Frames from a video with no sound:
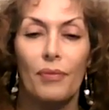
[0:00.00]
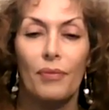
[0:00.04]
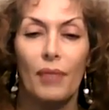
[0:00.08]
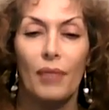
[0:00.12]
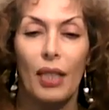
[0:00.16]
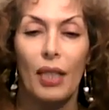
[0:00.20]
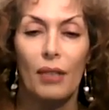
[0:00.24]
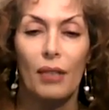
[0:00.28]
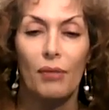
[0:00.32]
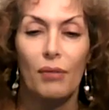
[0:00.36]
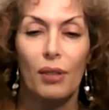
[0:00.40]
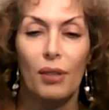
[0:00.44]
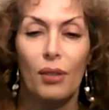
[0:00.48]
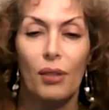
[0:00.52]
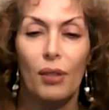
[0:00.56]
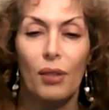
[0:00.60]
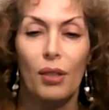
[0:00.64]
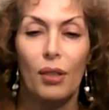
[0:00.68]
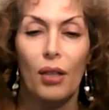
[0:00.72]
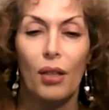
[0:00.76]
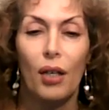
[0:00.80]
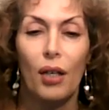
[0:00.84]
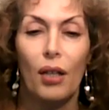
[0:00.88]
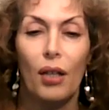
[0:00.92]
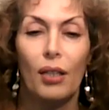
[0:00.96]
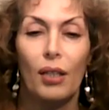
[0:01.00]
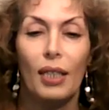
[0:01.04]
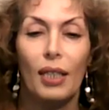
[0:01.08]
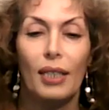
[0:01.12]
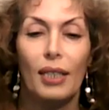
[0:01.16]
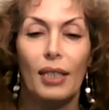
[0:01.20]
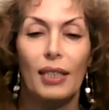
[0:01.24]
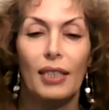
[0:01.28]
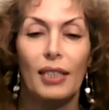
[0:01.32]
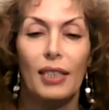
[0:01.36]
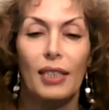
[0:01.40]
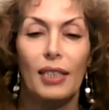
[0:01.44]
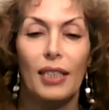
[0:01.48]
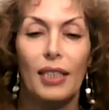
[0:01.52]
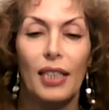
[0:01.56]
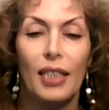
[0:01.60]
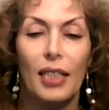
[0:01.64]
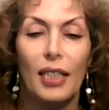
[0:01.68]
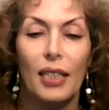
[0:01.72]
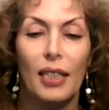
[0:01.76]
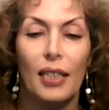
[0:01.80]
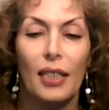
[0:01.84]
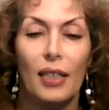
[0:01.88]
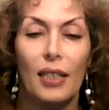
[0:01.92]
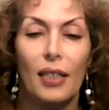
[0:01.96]
as we go along, let's
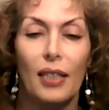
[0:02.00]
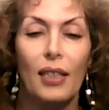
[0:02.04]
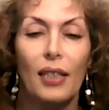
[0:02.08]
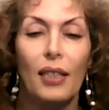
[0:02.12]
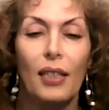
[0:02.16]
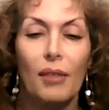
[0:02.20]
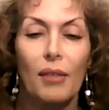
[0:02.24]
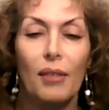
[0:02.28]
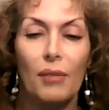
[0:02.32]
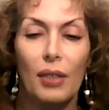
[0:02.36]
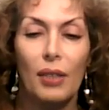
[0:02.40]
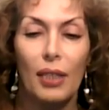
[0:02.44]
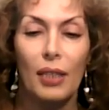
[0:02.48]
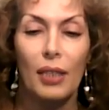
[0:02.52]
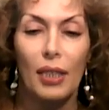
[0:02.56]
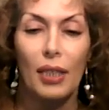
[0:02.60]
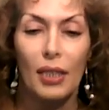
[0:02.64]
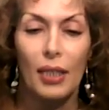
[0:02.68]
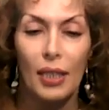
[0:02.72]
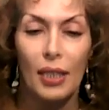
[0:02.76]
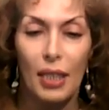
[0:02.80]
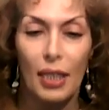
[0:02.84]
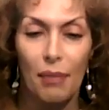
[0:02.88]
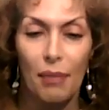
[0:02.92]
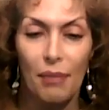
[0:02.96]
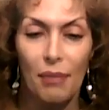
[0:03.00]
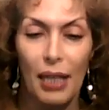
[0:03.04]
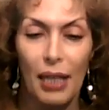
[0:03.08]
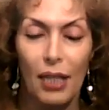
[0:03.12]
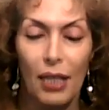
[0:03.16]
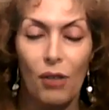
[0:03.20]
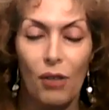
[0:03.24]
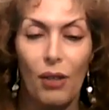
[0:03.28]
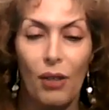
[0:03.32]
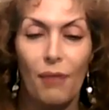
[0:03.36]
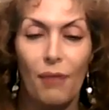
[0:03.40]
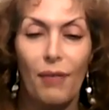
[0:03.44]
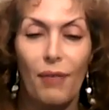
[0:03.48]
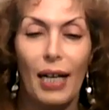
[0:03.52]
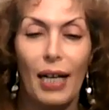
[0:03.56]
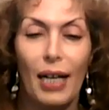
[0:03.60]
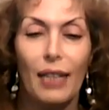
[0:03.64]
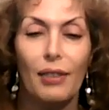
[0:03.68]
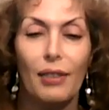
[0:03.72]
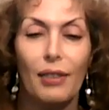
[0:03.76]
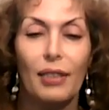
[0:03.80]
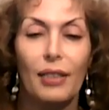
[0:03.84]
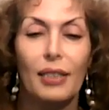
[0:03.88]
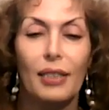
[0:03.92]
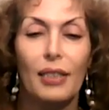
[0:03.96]
see. We'll keep that going,
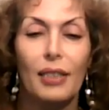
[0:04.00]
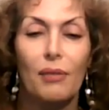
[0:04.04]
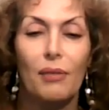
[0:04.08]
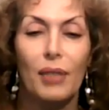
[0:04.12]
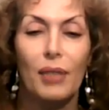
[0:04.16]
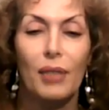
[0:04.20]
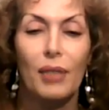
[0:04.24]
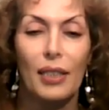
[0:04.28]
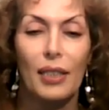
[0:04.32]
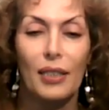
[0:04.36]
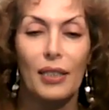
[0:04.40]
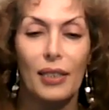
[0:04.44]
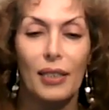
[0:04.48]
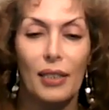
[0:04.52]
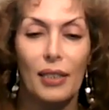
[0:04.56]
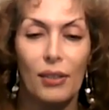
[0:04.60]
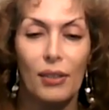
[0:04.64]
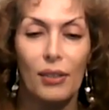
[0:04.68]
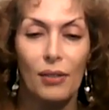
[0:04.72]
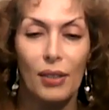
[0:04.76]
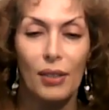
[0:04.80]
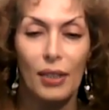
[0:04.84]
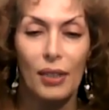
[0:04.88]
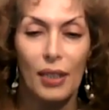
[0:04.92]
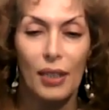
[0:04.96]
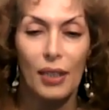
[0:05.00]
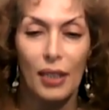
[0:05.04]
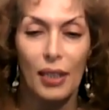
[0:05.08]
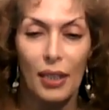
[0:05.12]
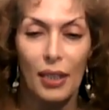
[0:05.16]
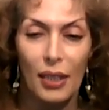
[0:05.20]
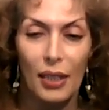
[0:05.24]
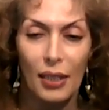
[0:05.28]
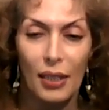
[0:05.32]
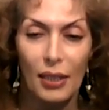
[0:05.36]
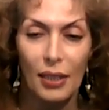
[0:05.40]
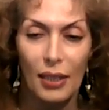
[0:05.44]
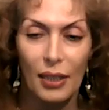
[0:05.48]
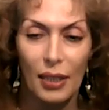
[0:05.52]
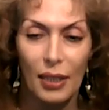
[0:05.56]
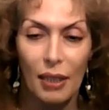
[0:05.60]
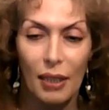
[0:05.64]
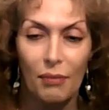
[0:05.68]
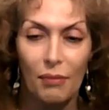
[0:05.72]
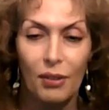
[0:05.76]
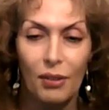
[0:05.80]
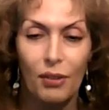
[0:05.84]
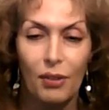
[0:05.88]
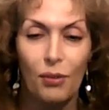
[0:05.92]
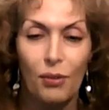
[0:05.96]
Valerie, and see what else,
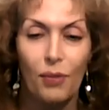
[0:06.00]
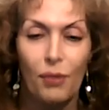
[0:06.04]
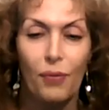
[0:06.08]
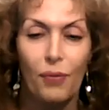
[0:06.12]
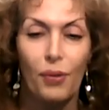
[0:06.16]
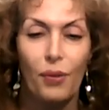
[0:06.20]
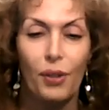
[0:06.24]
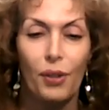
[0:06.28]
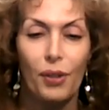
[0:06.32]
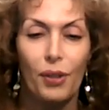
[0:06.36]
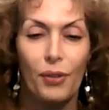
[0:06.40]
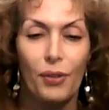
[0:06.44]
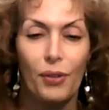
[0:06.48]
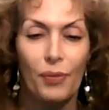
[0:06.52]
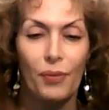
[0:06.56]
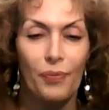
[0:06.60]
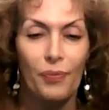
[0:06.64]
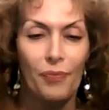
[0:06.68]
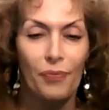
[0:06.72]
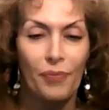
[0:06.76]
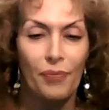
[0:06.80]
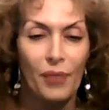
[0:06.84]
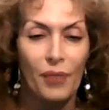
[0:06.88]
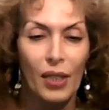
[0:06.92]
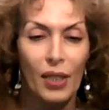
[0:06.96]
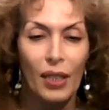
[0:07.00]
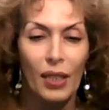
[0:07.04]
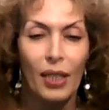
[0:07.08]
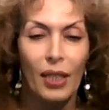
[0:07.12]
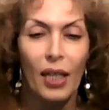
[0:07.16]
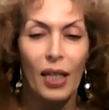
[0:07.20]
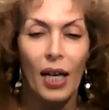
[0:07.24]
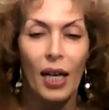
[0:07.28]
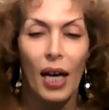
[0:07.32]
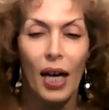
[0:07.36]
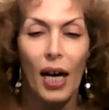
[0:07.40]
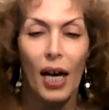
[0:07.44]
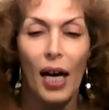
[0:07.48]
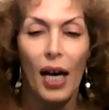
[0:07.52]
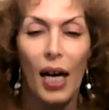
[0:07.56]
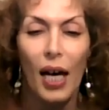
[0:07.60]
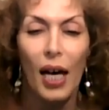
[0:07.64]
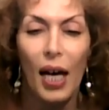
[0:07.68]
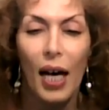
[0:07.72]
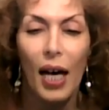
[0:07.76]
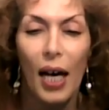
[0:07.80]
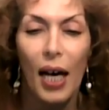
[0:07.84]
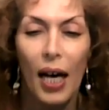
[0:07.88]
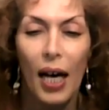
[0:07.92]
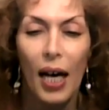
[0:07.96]
comes through for you.
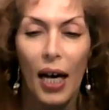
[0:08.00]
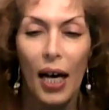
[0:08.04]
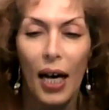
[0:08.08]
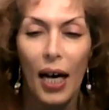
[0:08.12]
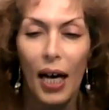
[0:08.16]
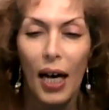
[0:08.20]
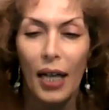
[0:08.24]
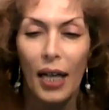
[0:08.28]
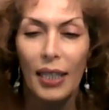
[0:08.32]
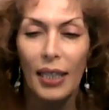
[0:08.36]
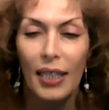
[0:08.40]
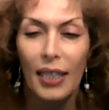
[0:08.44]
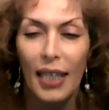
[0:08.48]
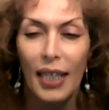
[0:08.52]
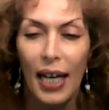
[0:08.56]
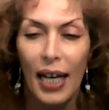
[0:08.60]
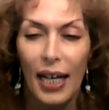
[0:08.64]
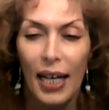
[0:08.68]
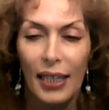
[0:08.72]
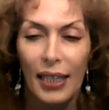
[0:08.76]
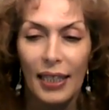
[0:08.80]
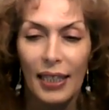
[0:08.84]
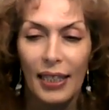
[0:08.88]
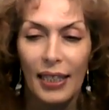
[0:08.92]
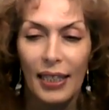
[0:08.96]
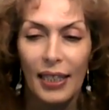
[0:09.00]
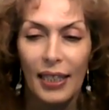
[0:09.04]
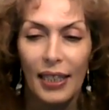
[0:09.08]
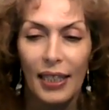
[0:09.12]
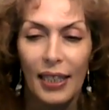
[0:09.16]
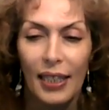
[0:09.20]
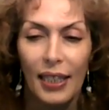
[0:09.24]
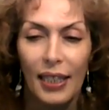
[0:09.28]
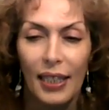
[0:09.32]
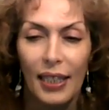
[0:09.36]
Yes.